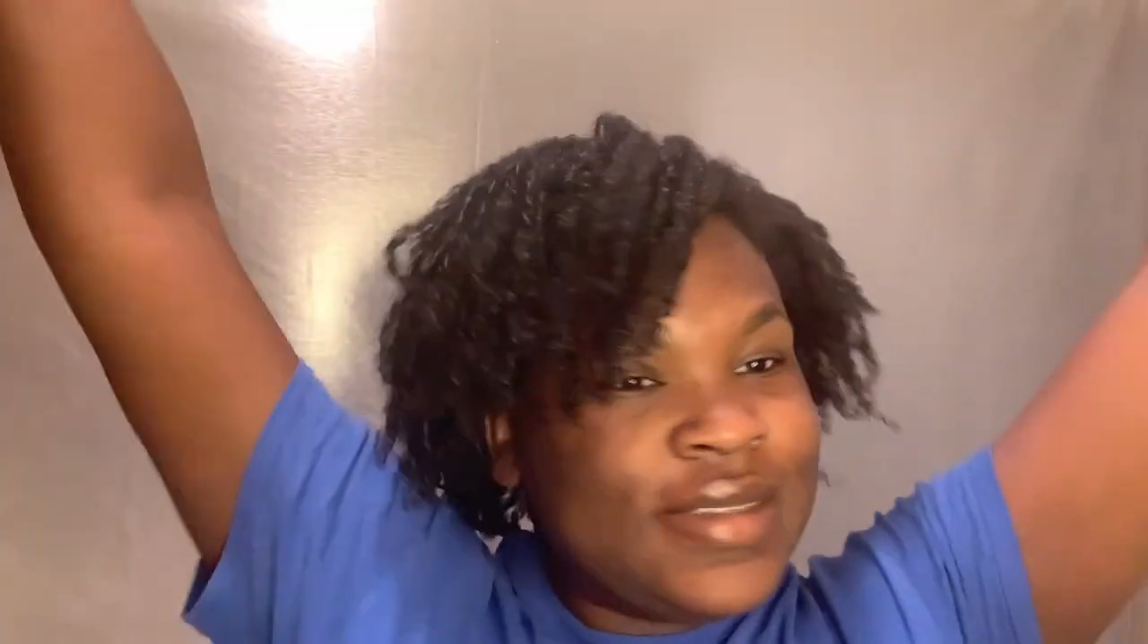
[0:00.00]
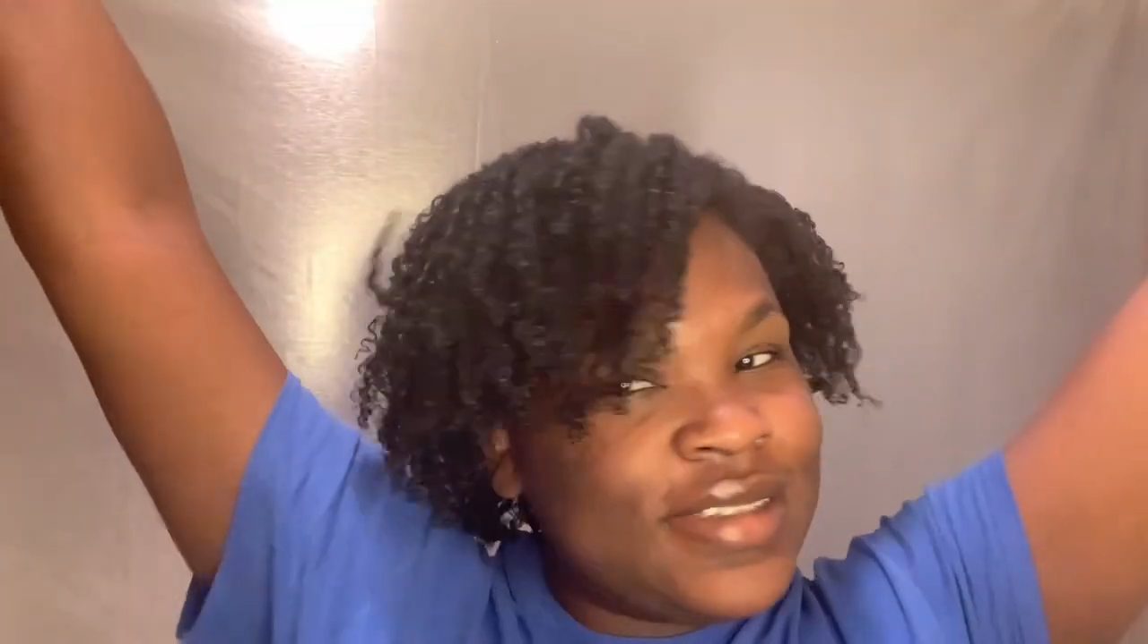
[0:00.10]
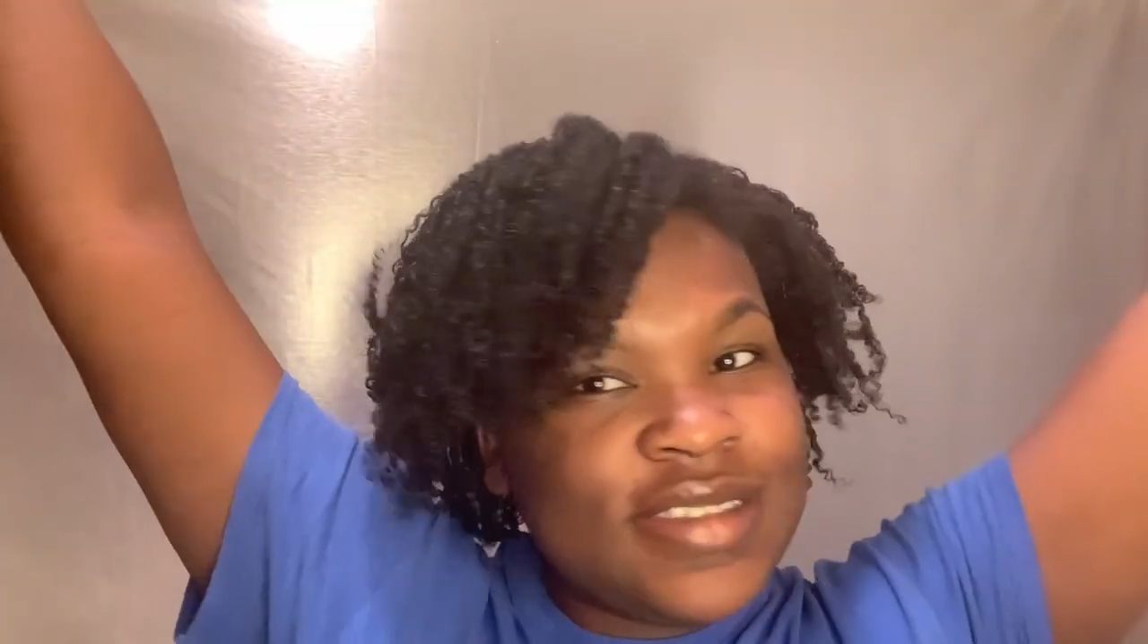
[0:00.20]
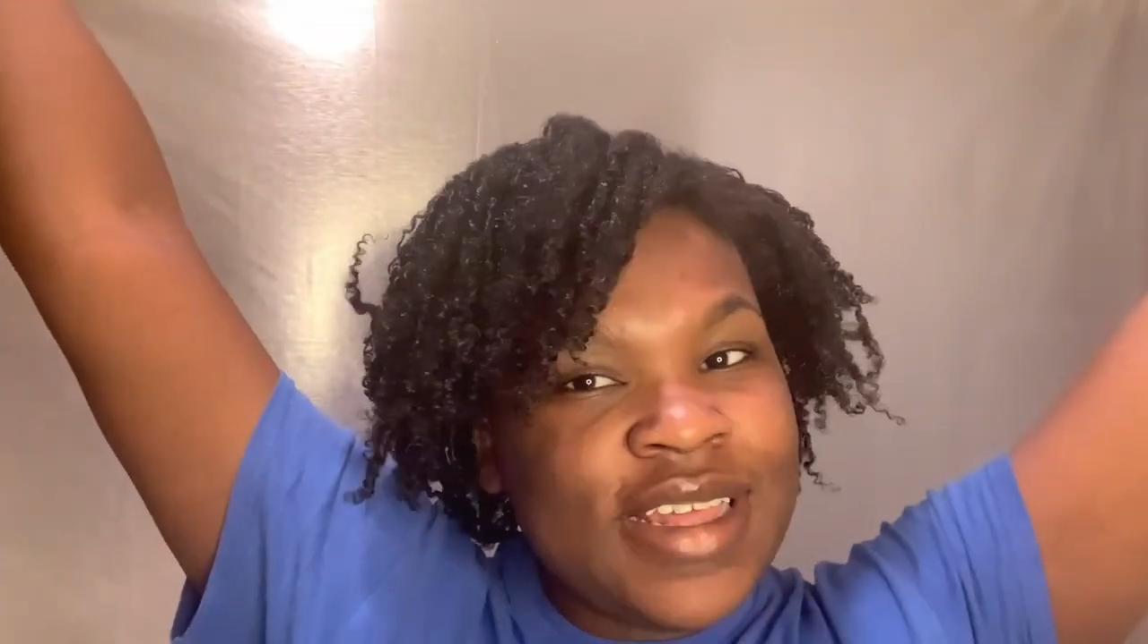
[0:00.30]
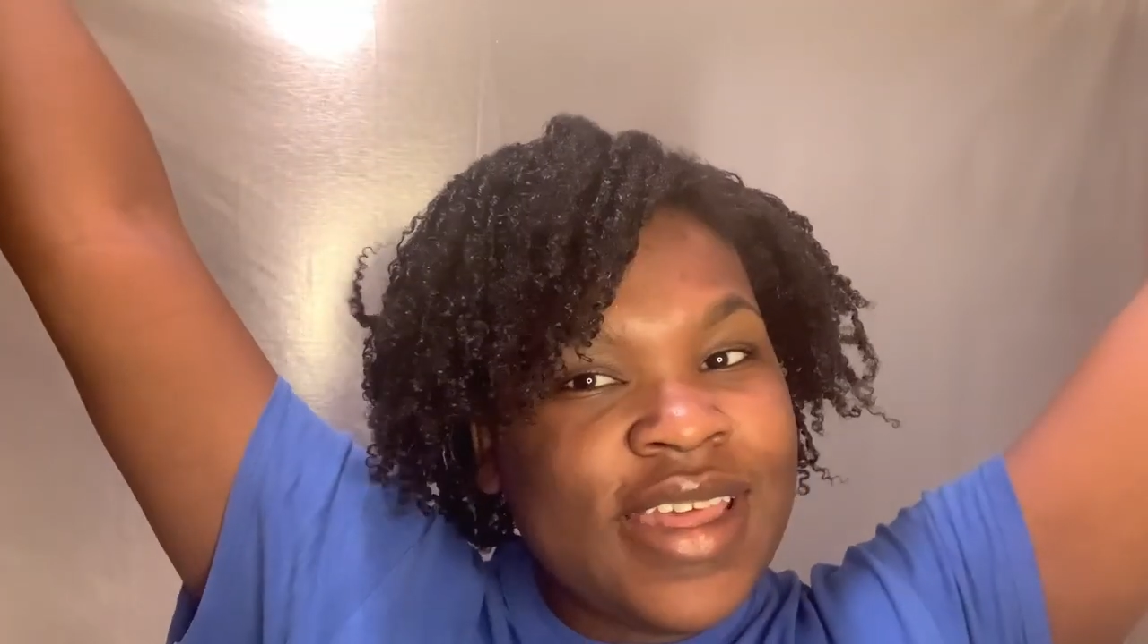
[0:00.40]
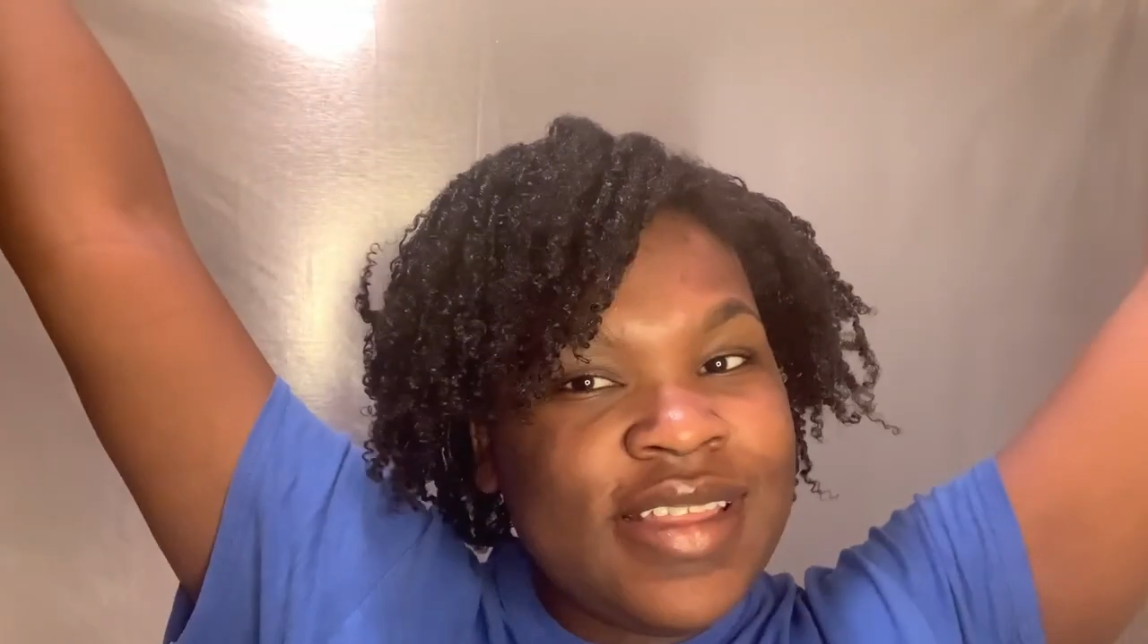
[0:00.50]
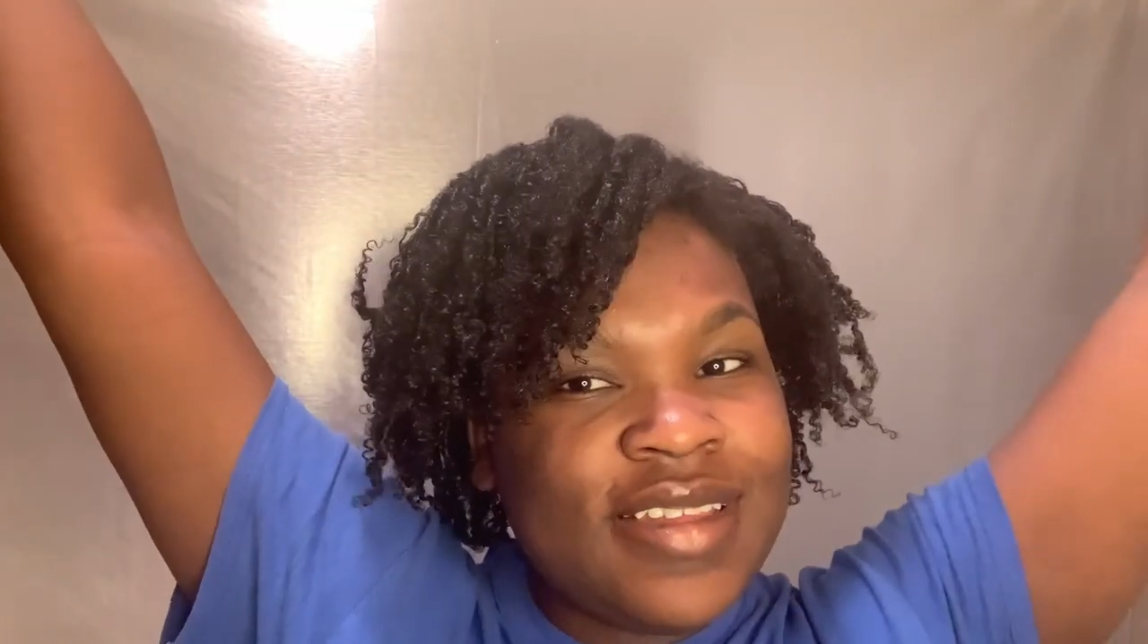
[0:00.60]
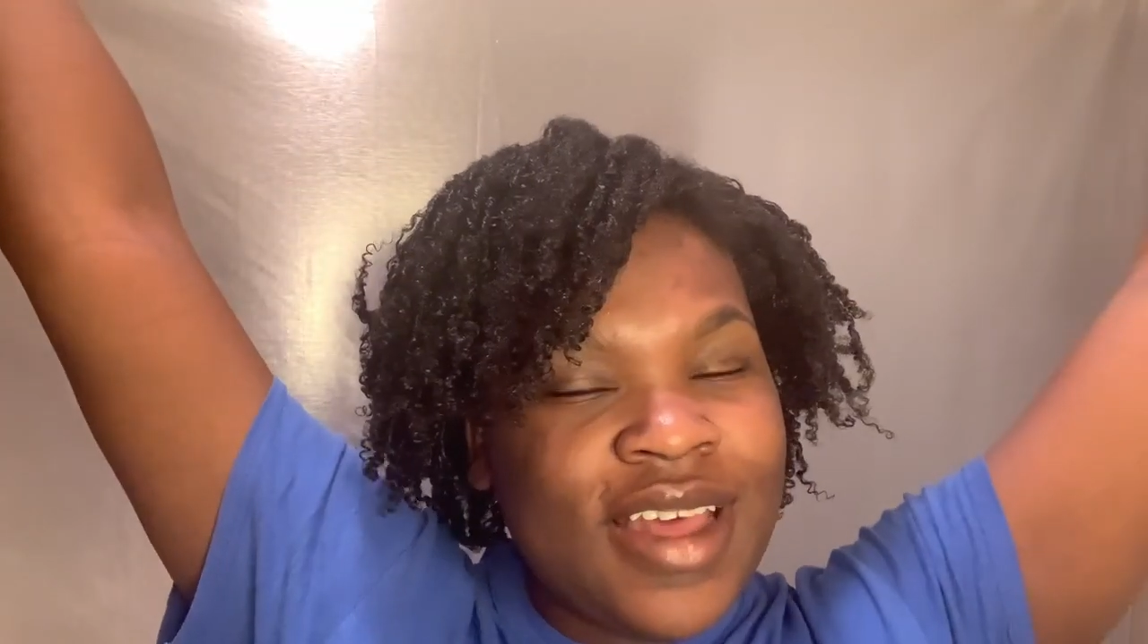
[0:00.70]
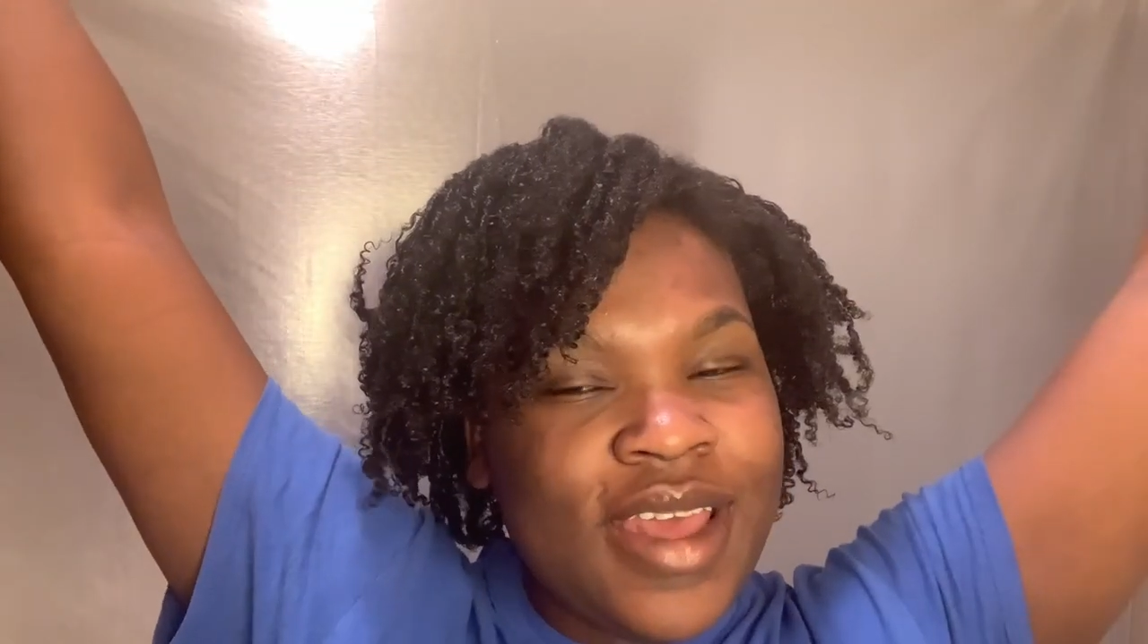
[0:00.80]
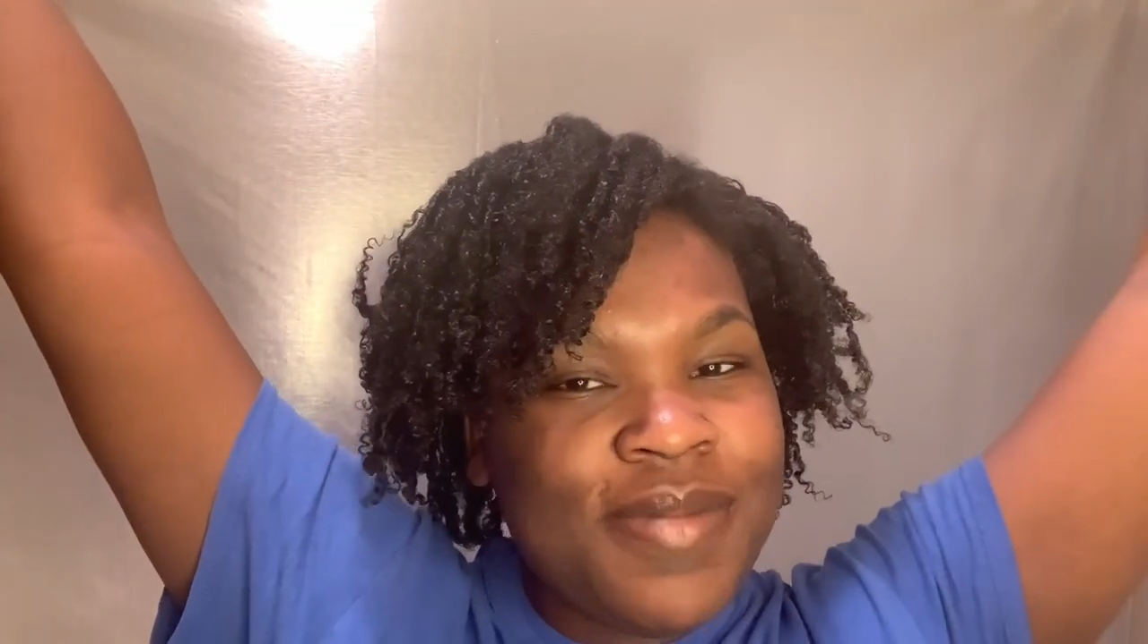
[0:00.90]
Second
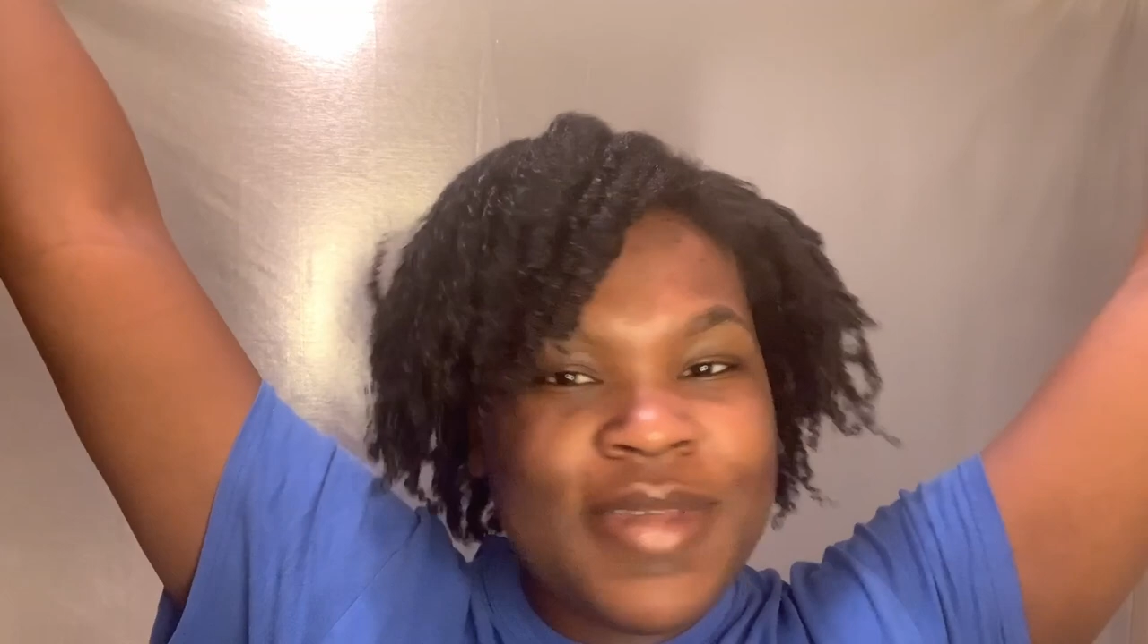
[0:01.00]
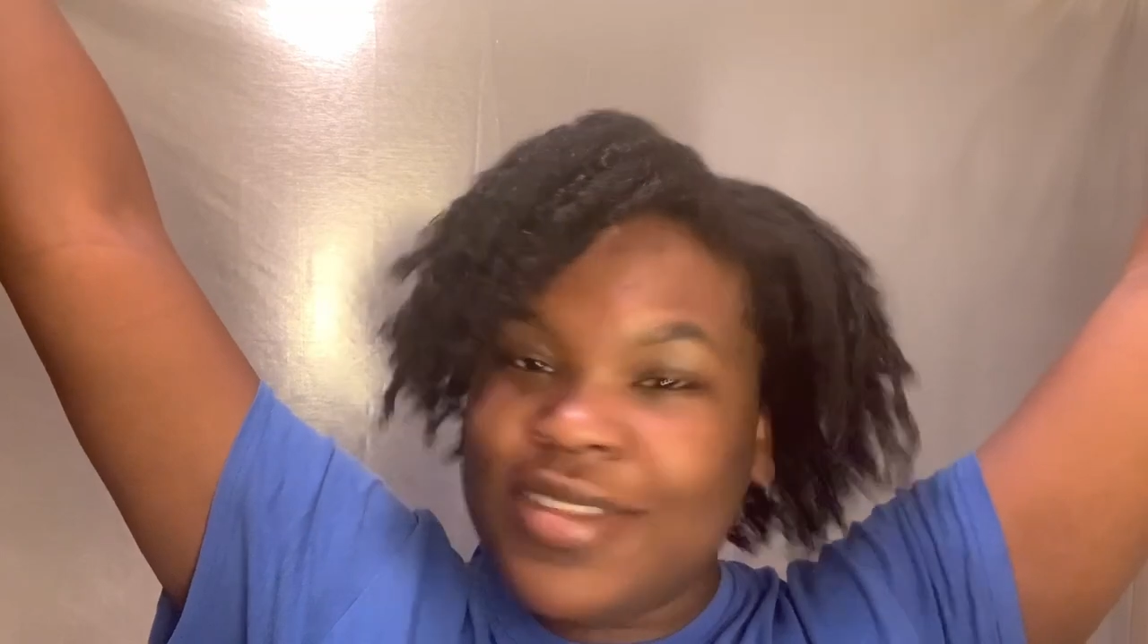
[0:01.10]
time